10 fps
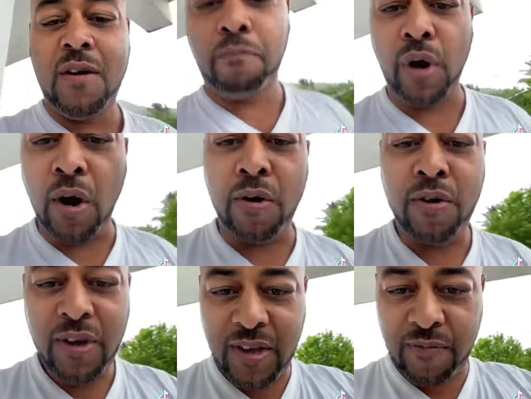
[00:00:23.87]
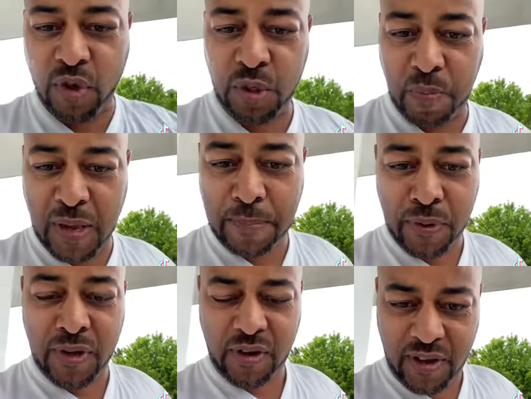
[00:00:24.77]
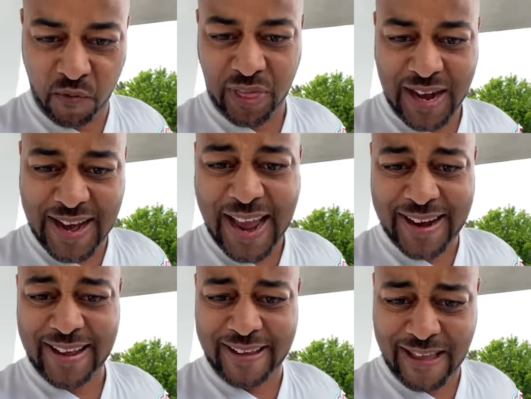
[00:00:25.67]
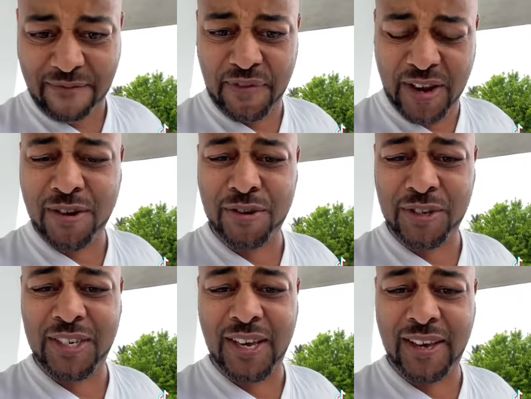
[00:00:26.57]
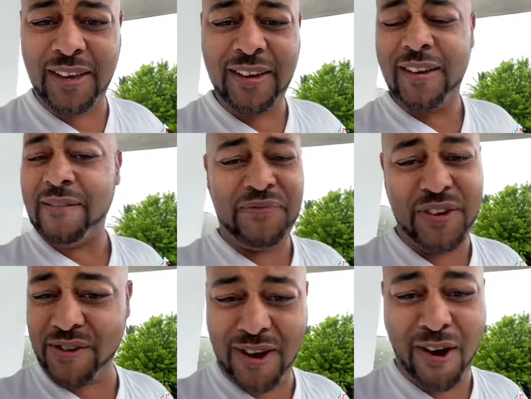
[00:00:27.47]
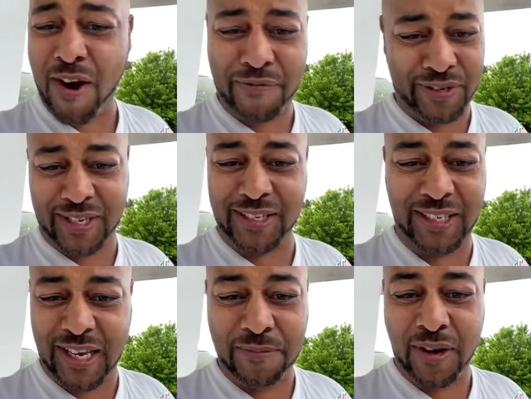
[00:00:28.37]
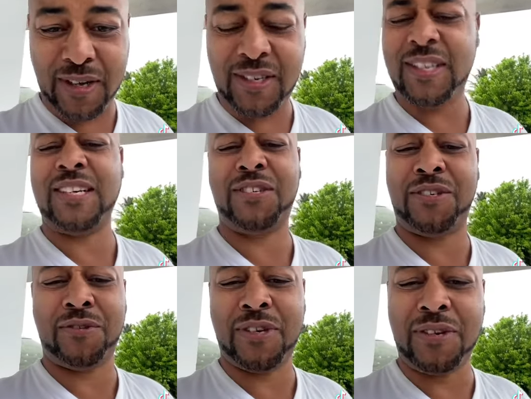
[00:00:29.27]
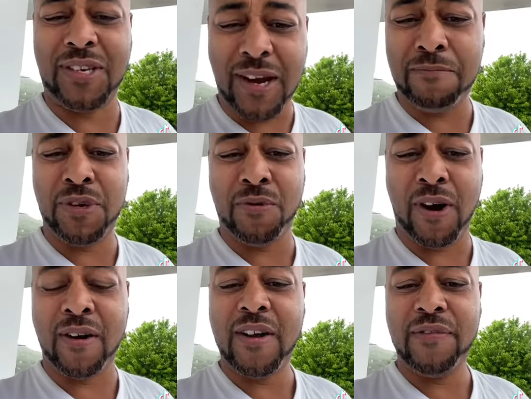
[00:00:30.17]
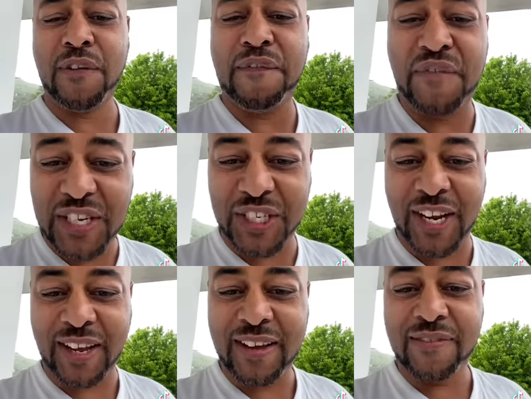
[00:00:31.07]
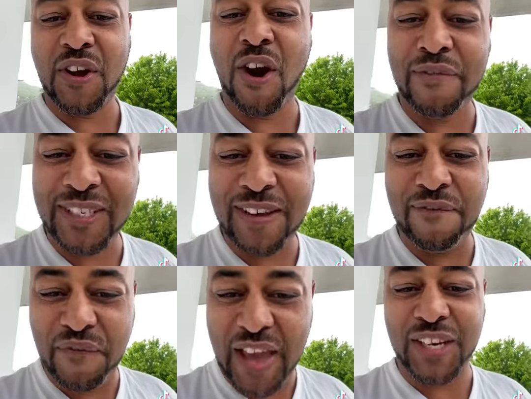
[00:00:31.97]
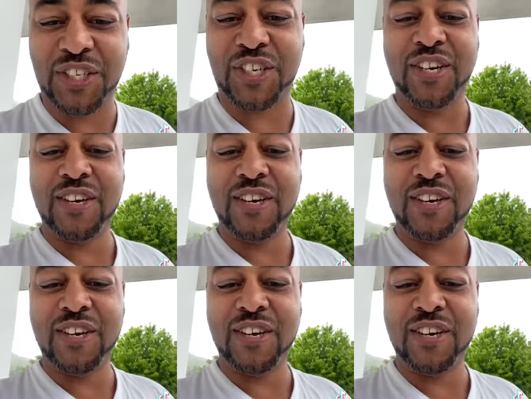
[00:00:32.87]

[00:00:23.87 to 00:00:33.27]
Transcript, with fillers: Bro, those people with the net in that video you're seeing, they're not harvesting sea moss. That just shows how dumb you are. They're fishing. They're harvesting fish.